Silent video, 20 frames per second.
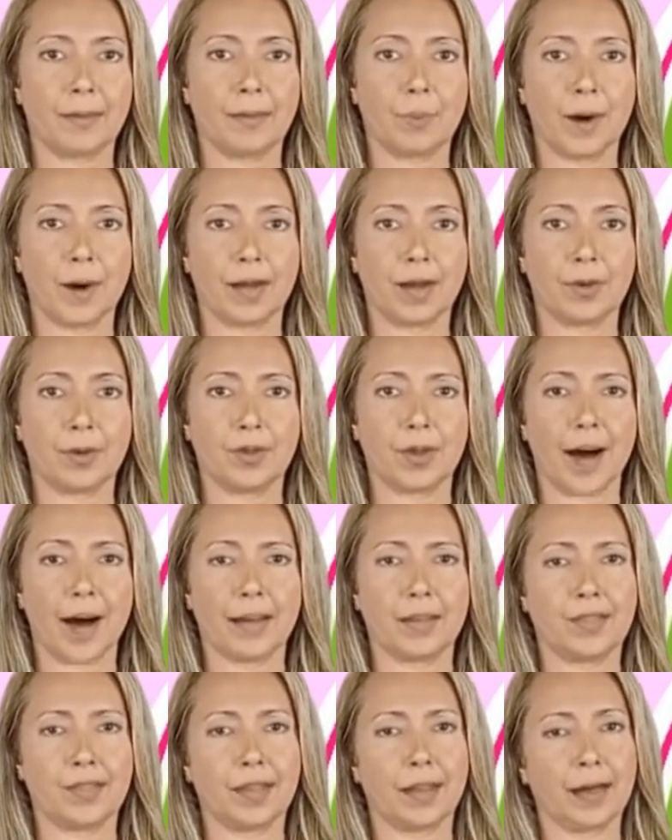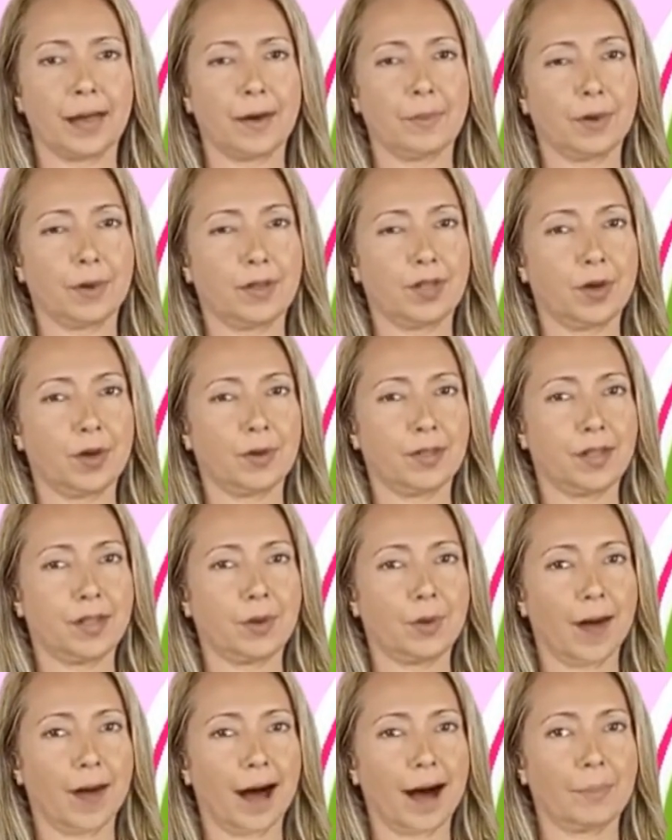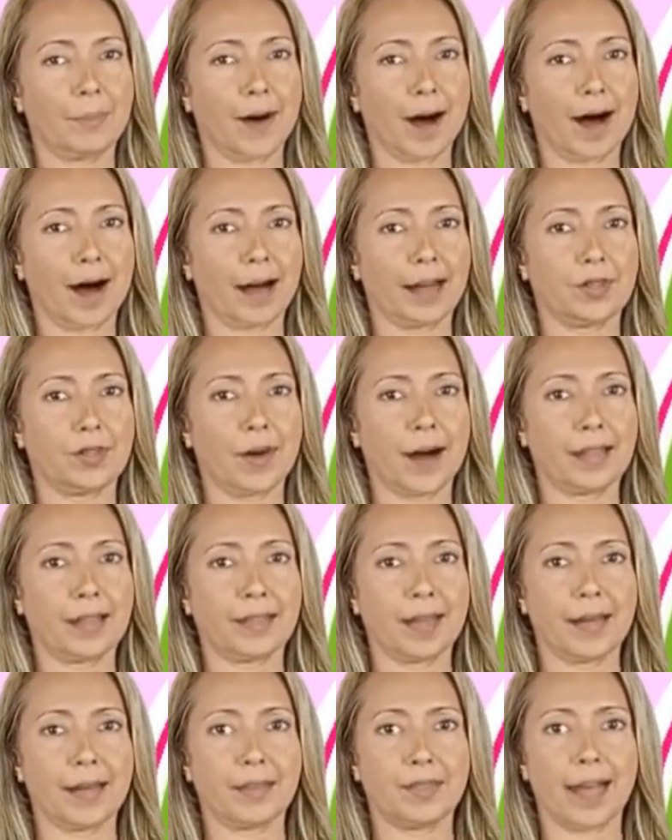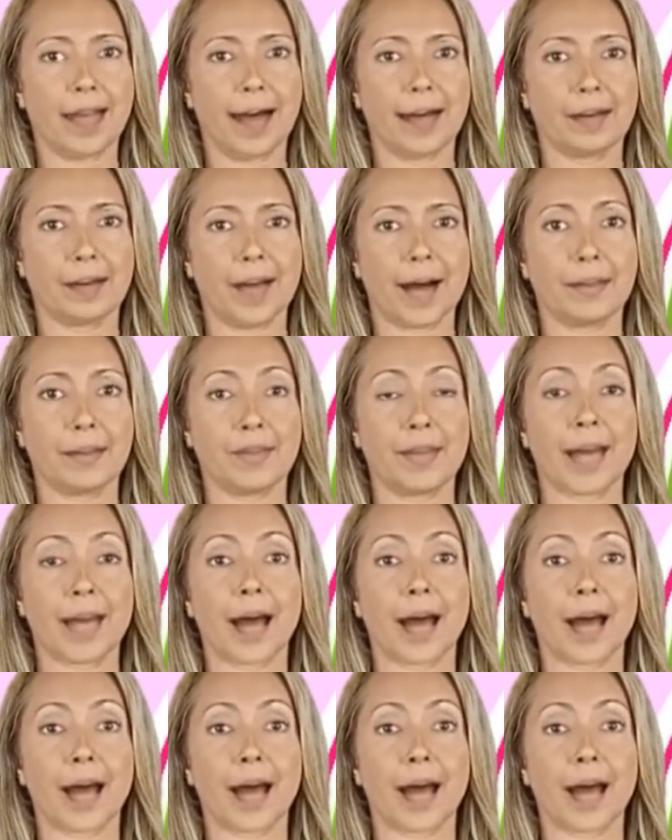When you drastically reduce your carbohydrate intake like the